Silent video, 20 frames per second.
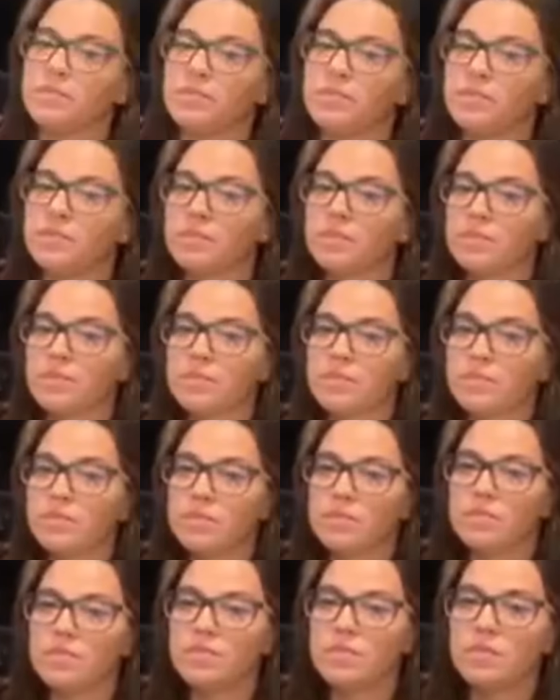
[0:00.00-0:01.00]

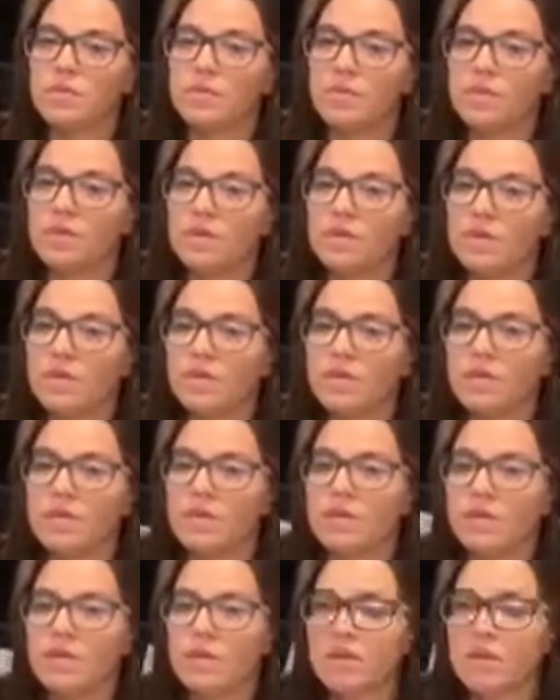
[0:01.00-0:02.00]

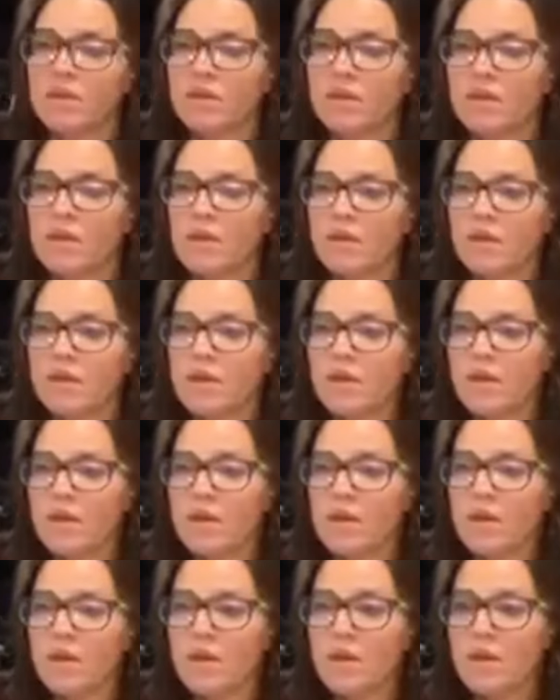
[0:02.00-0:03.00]

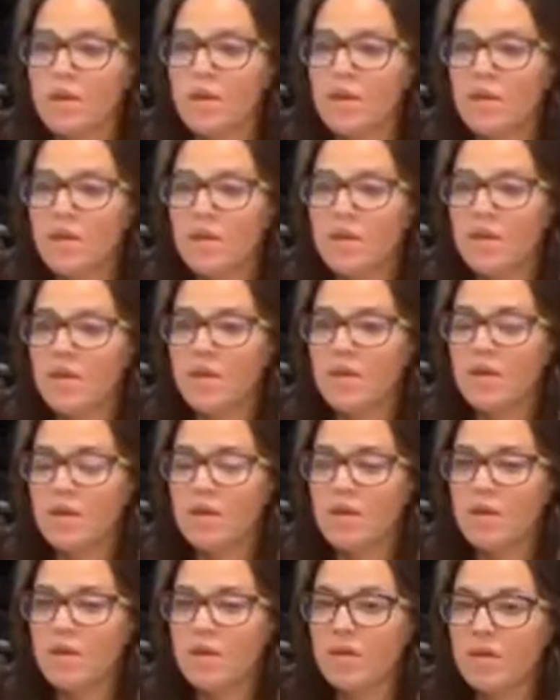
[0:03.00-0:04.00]

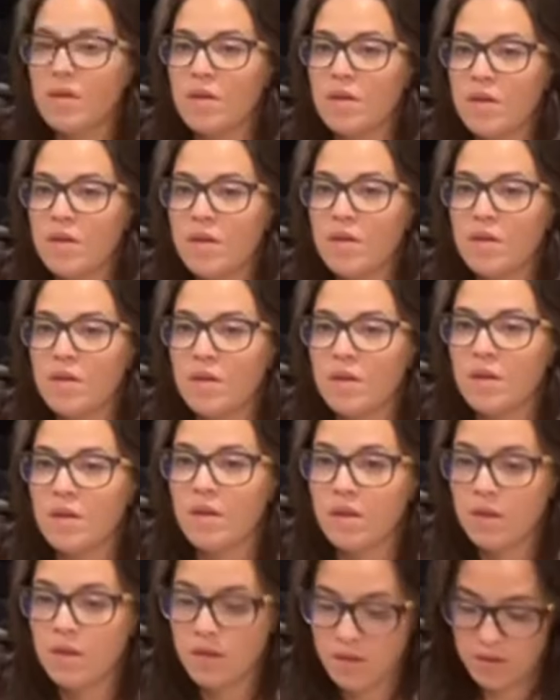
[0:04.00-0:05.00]

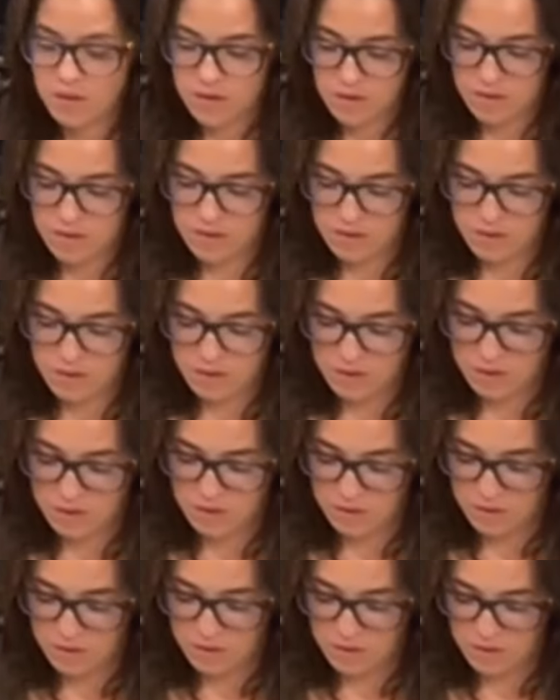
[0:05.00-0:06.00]

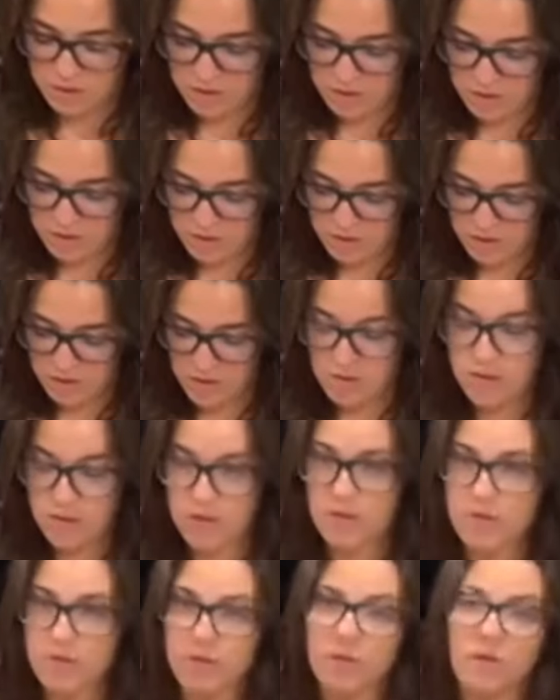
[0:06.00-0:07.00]

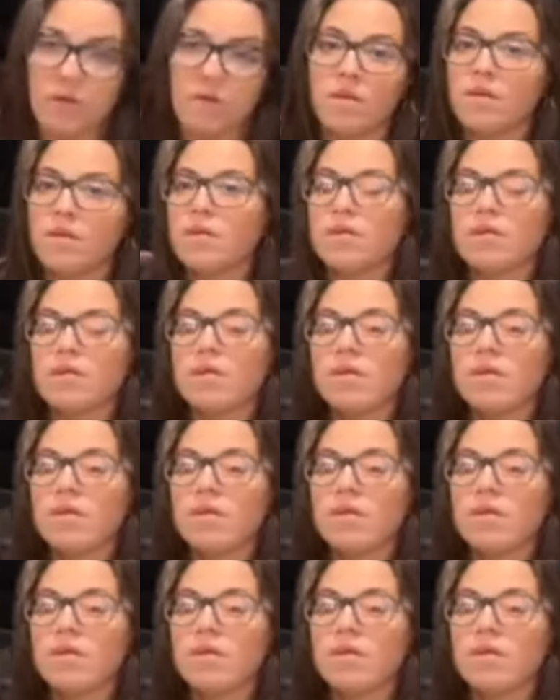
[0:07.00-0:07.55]
[no speech]